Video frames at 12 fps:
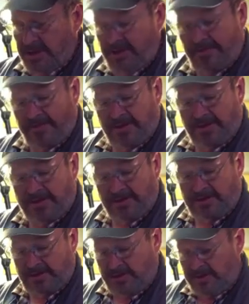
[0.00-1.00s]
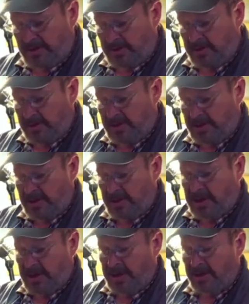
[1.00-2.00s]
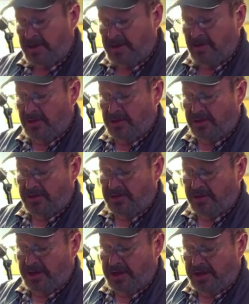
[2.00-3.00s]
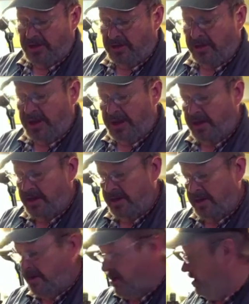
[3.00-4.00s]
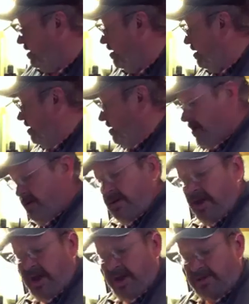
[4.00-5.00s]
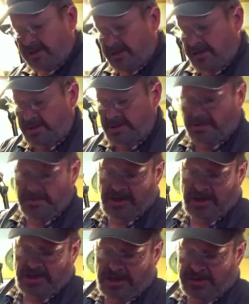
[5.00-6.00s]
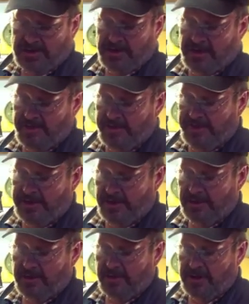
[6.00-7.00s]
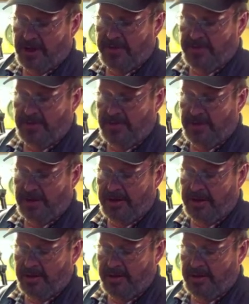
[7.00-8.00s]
the faces and glue those together again, as many as I feel to have in my